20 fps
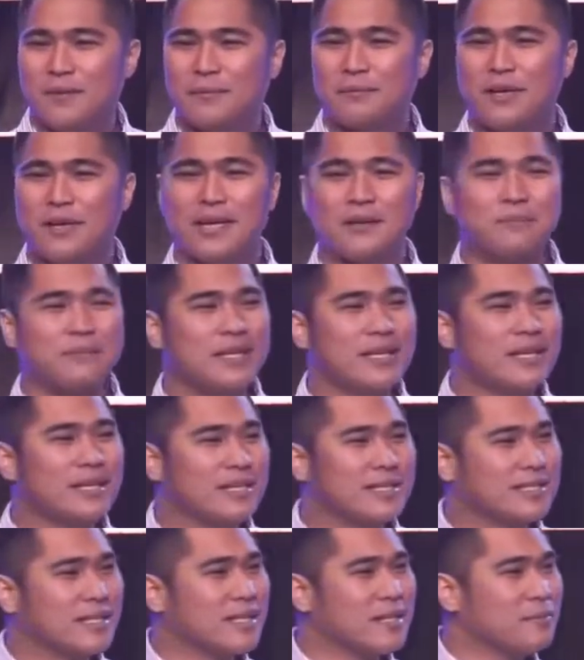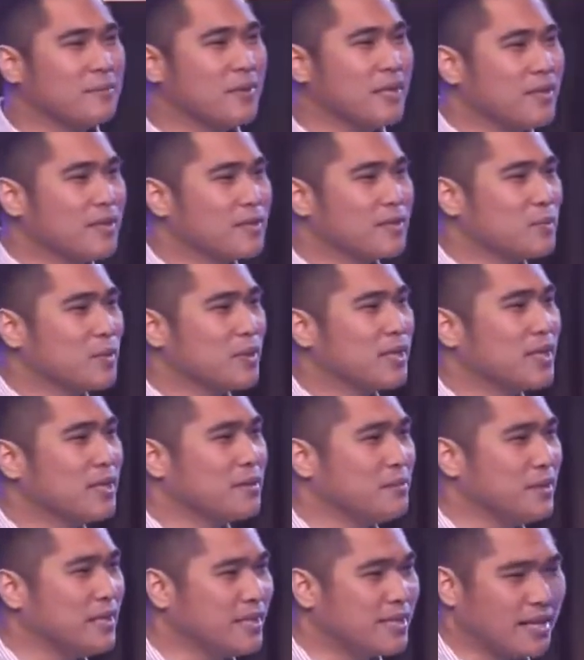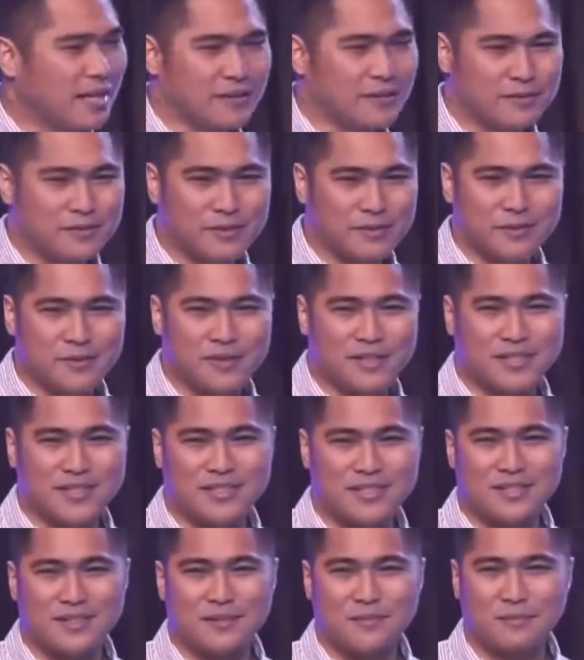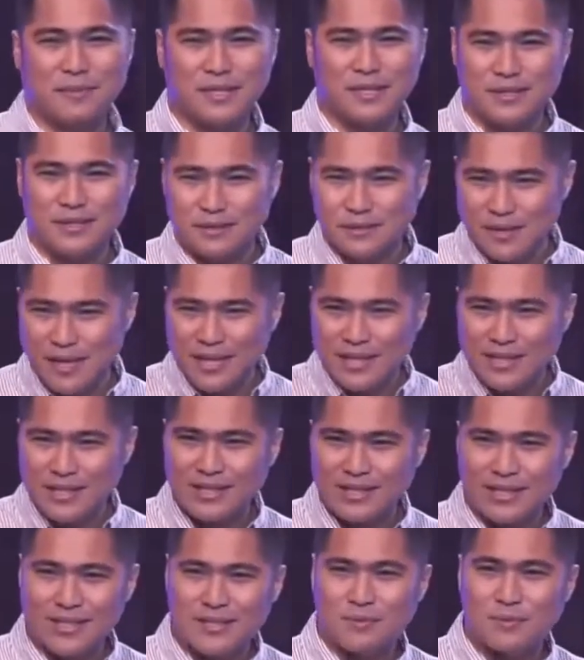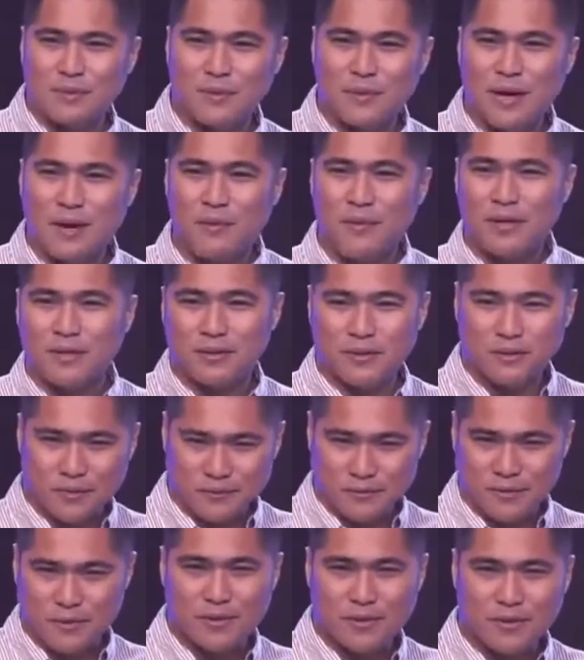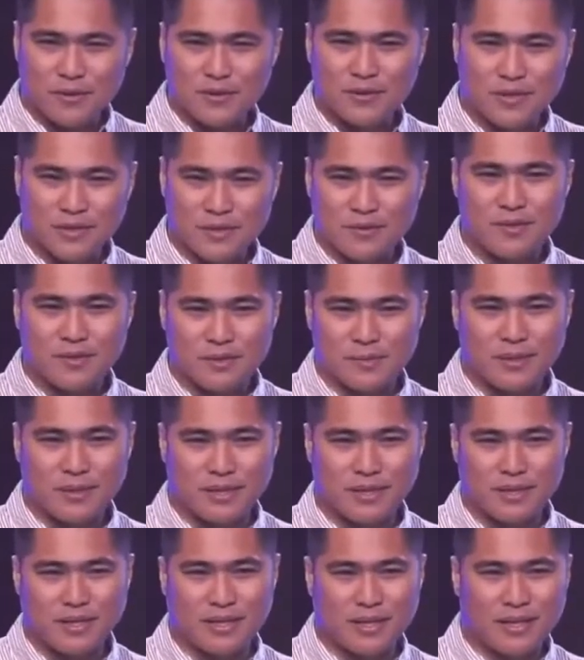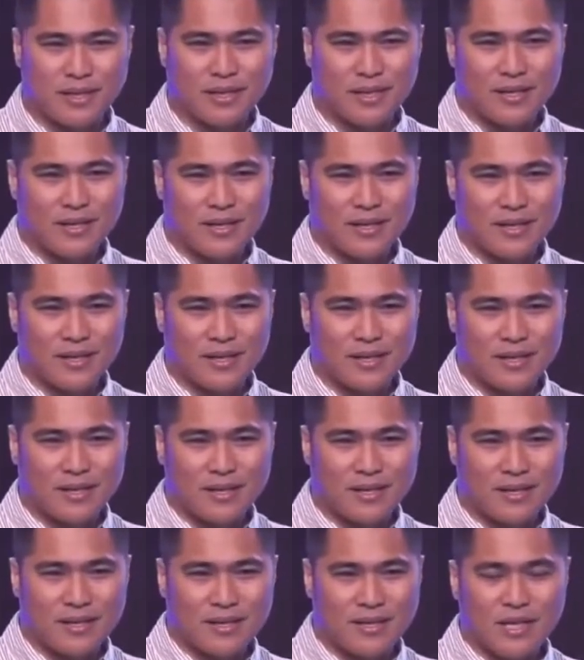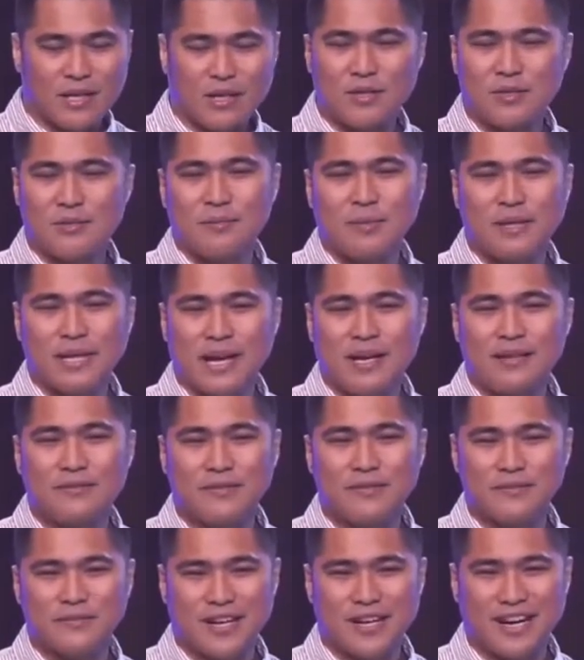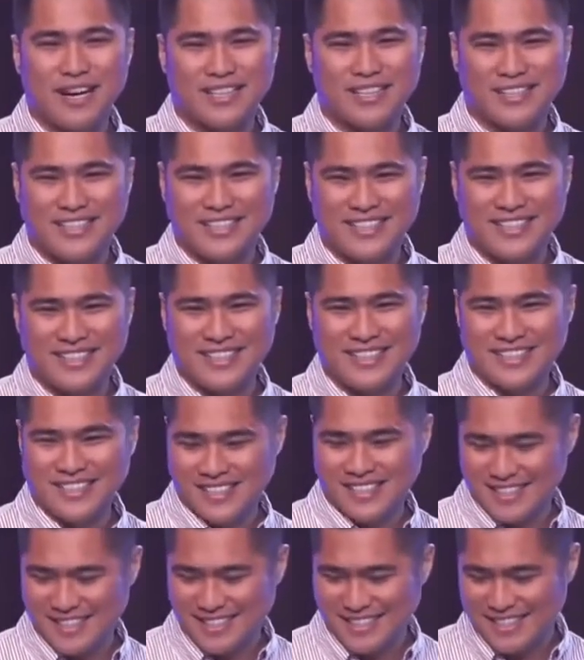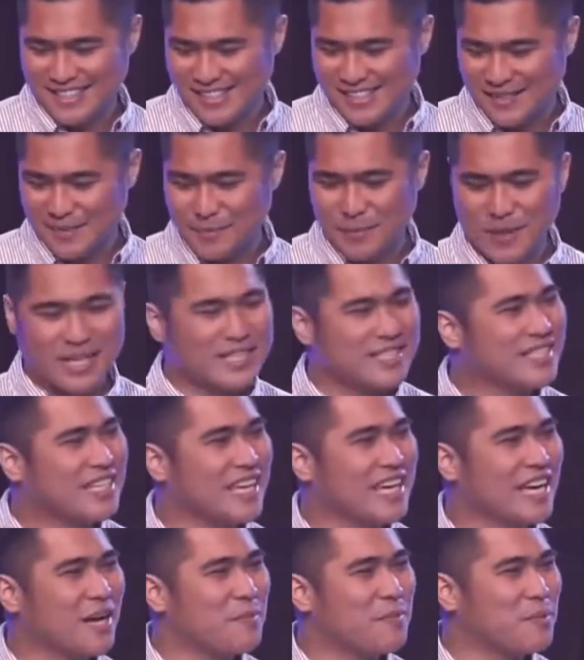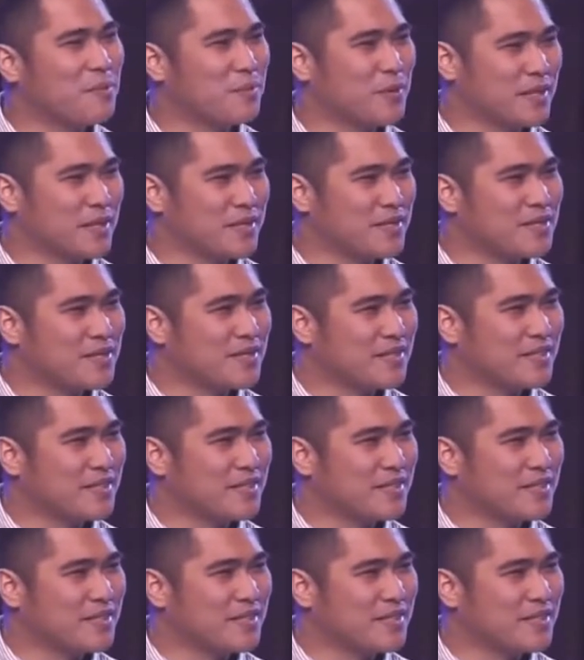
my amigas and amigos, we're going to meet afterwards. But right in this moment, I want you to focus here with me. And on behalf of God, not saying I'm a priest,